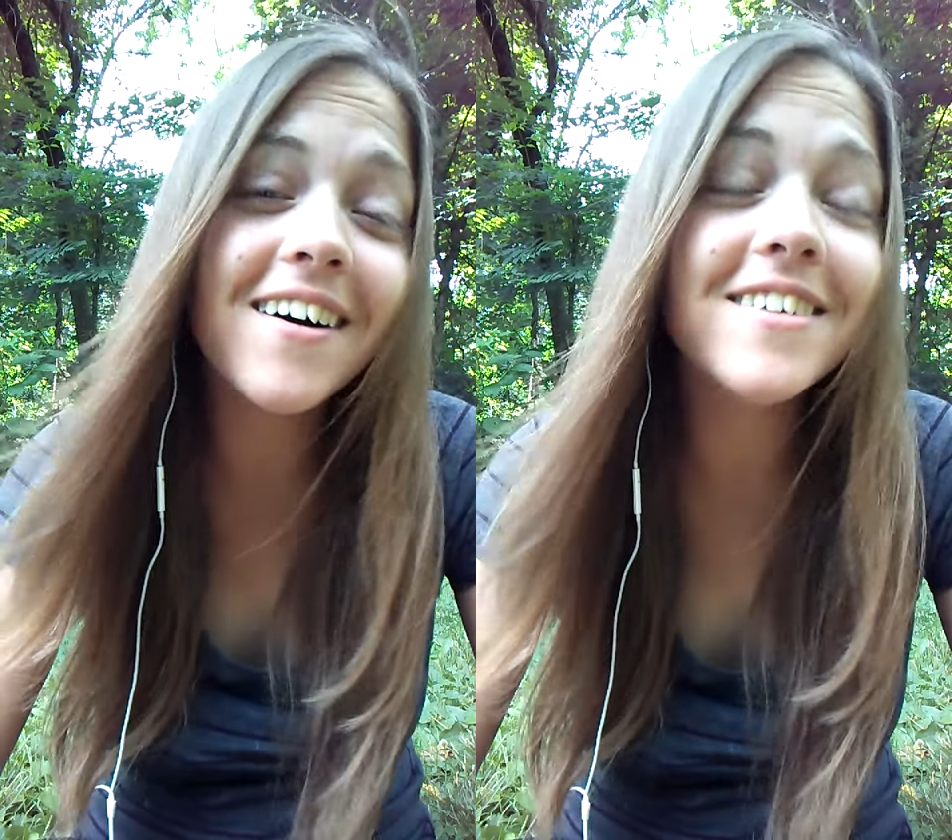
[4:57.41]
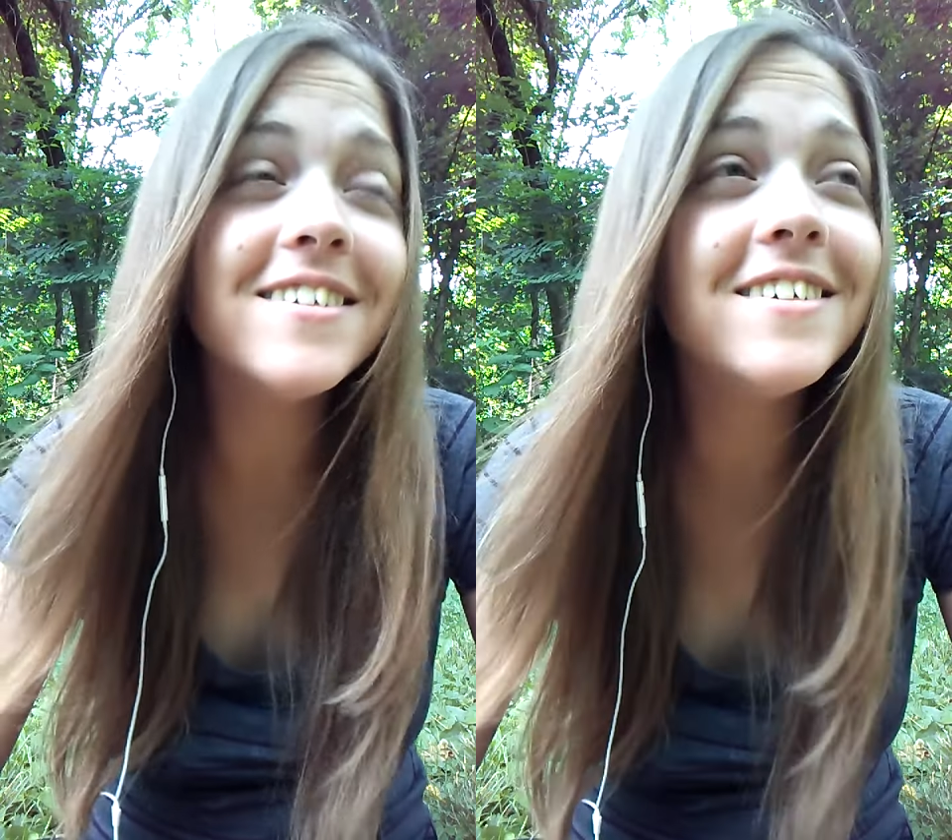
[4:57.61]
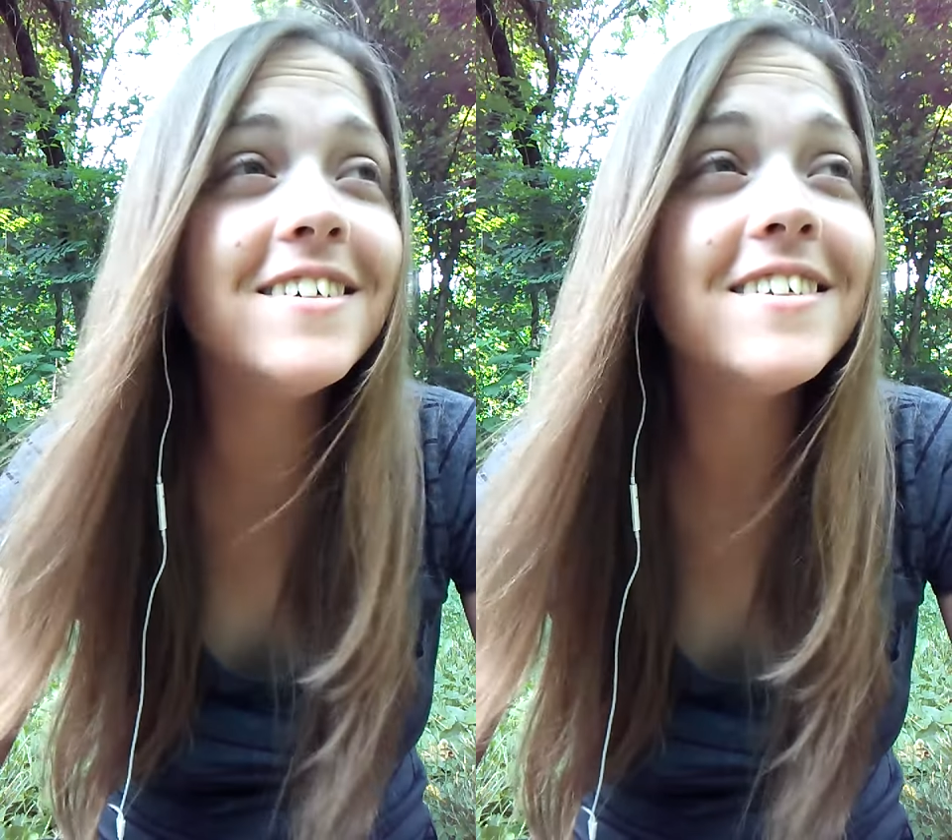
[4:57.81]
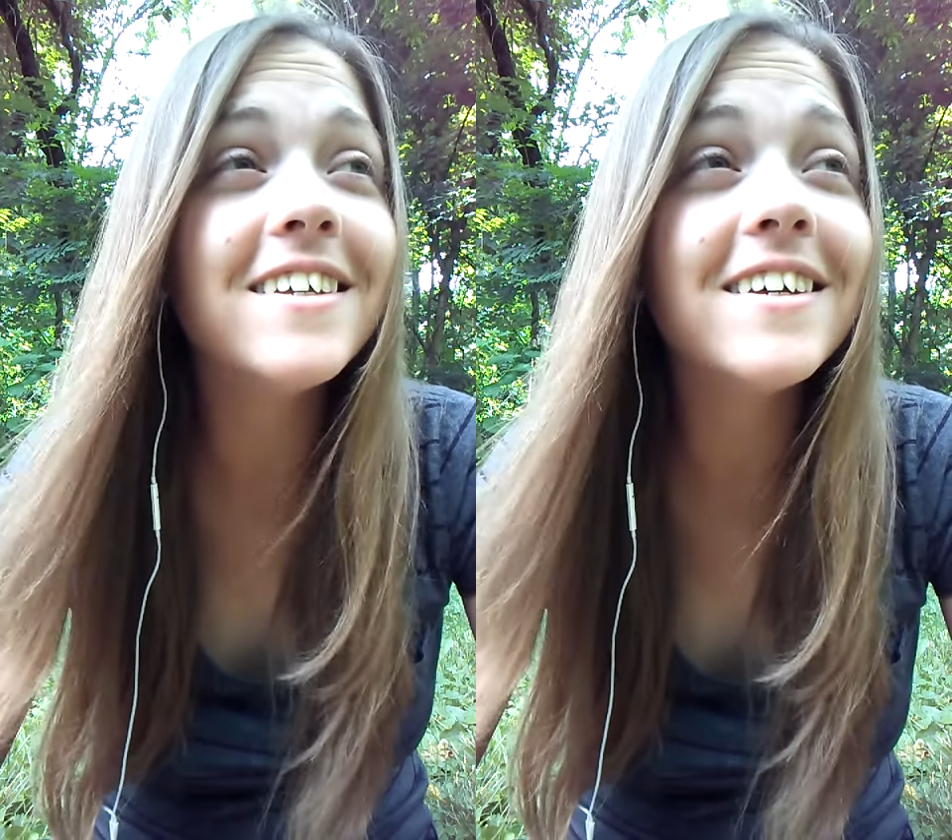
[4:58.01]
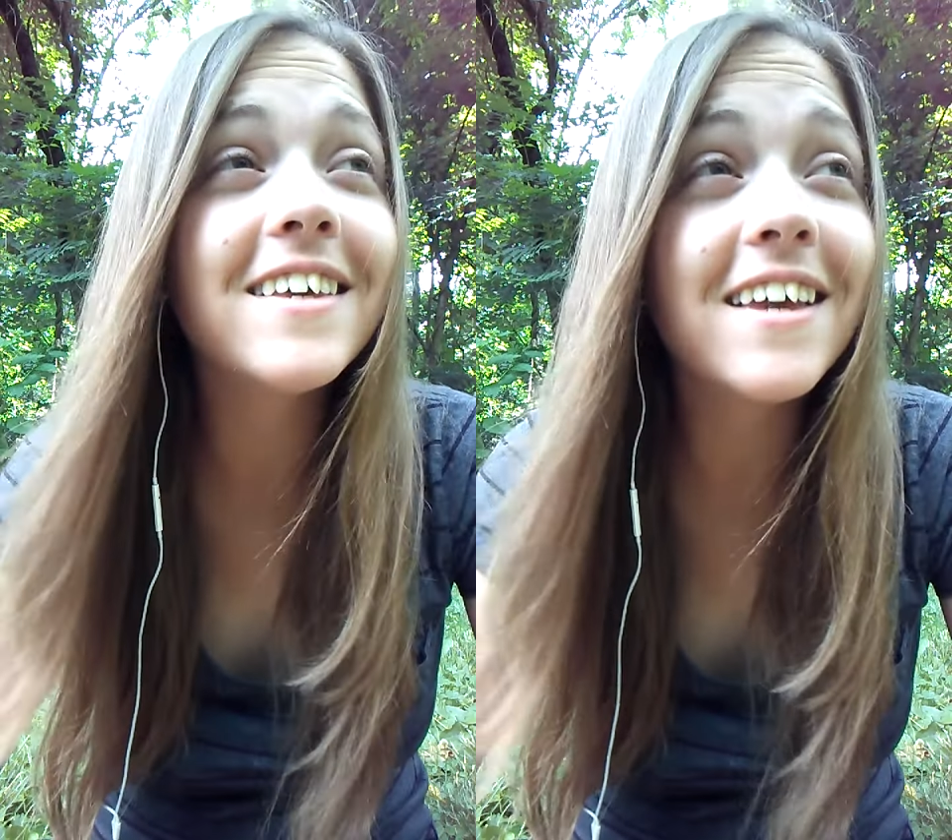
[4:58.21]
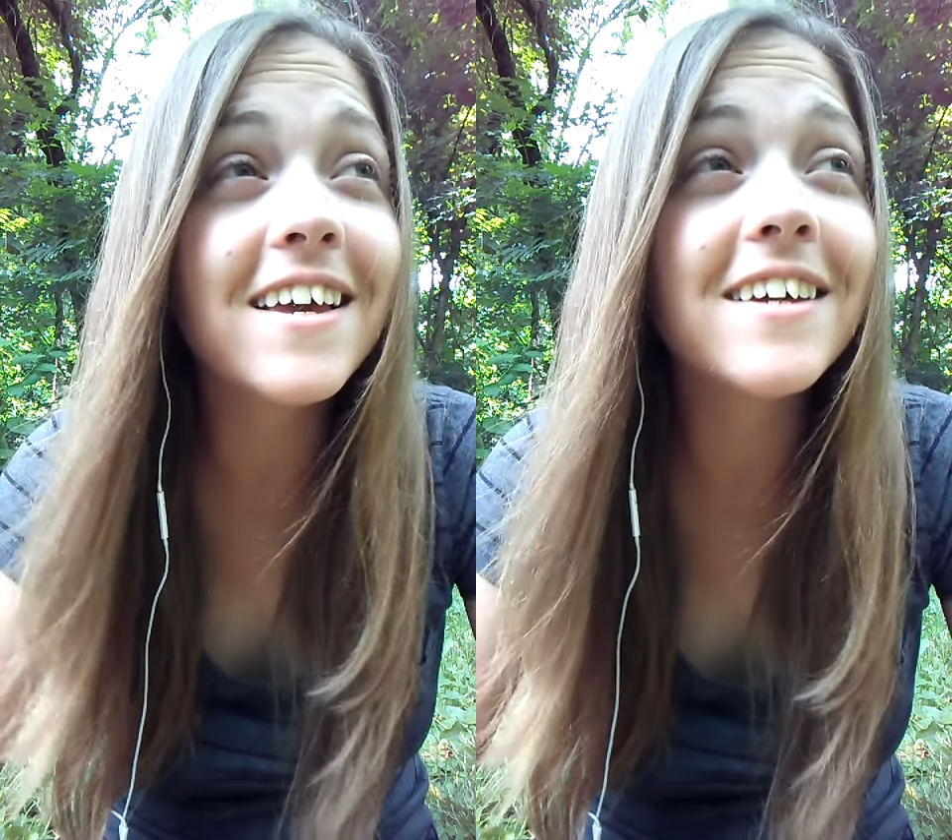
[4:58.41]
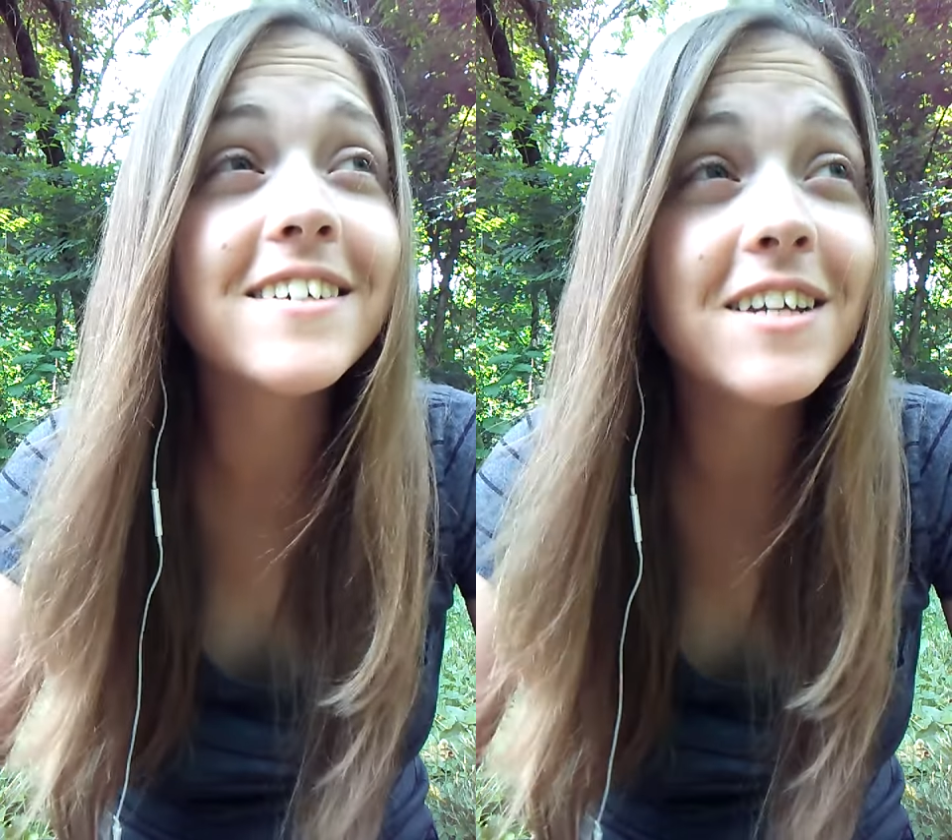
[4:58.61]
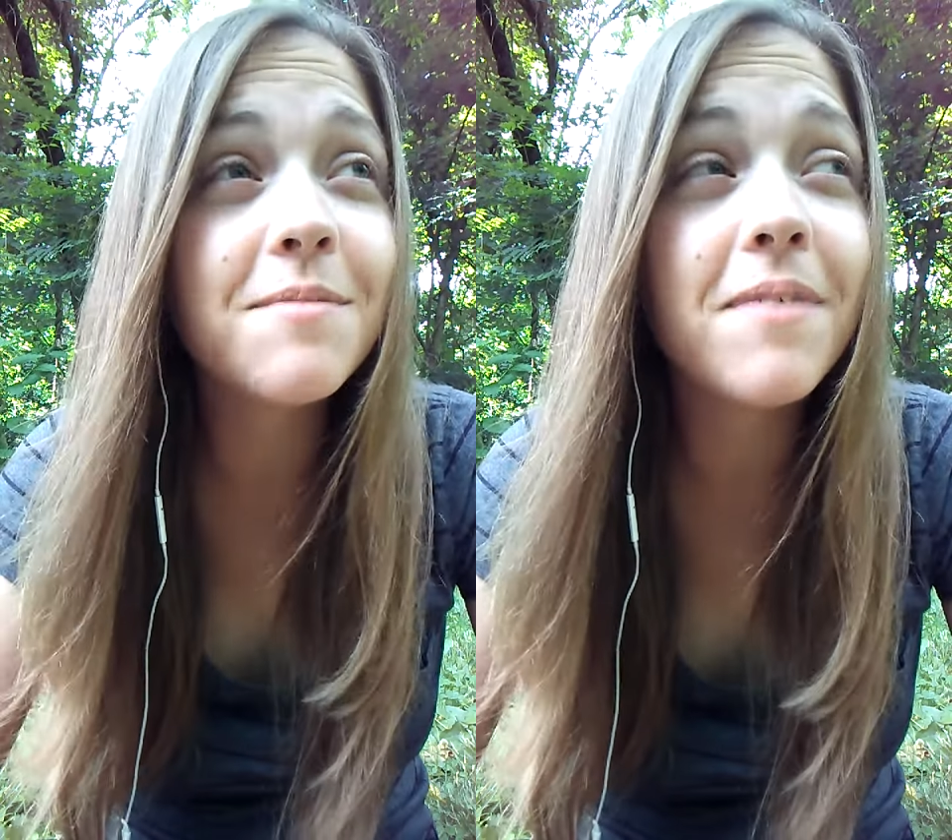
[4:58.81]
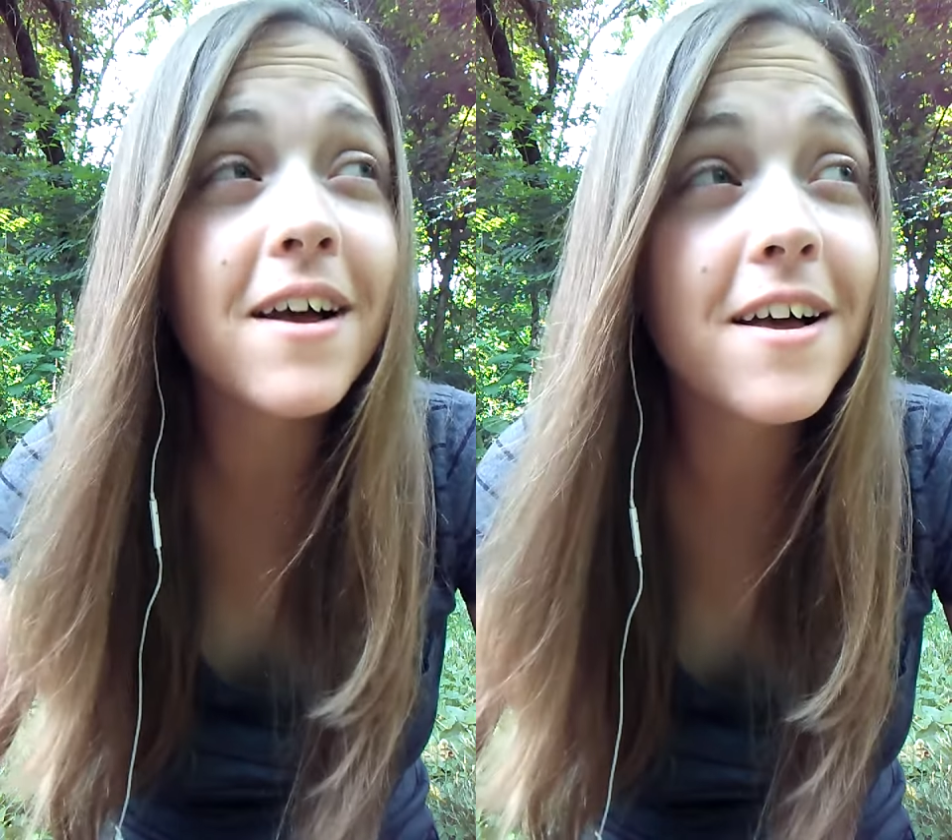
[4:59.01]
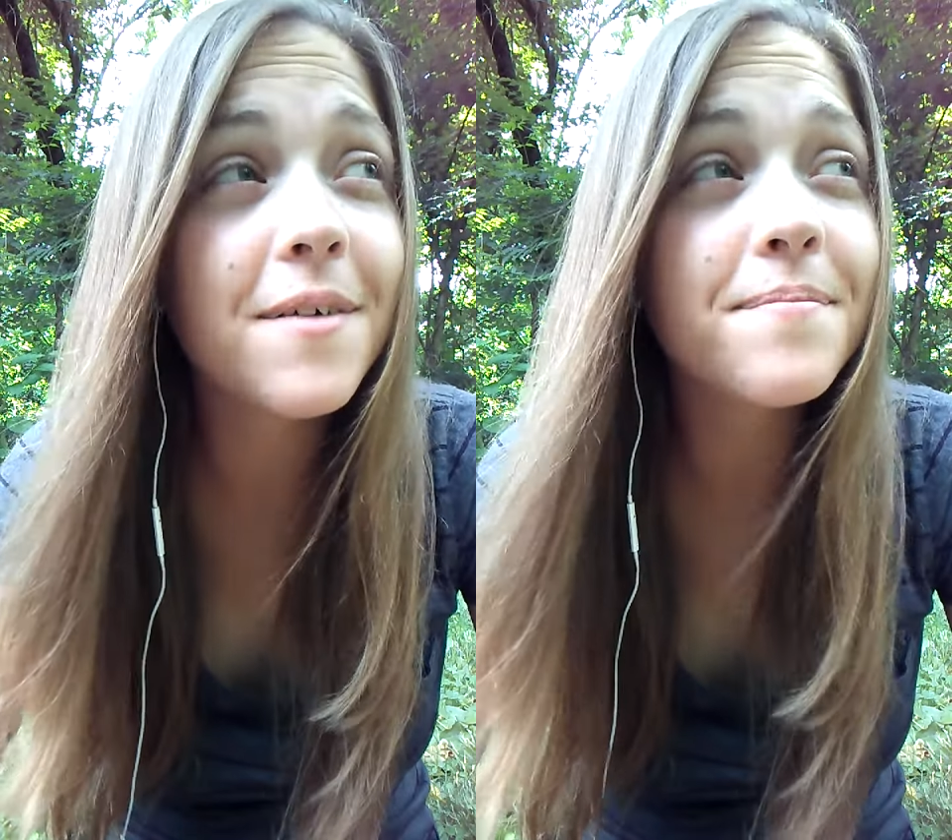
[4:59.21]
And she's like, yeah, I shaved my
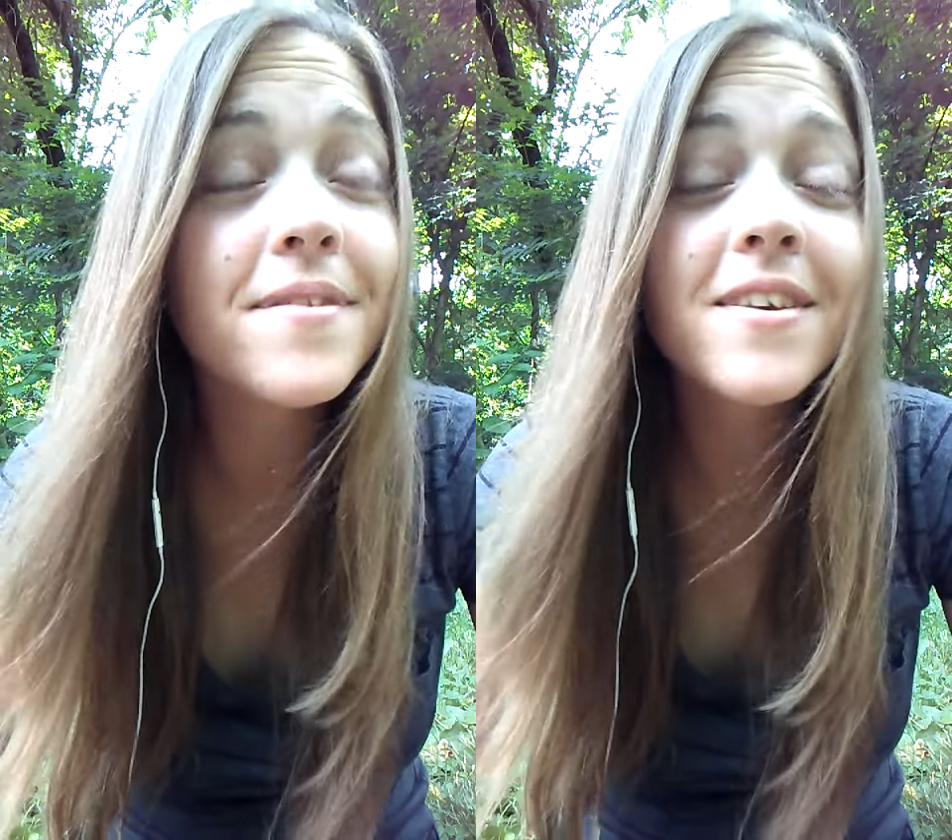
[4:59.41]
head.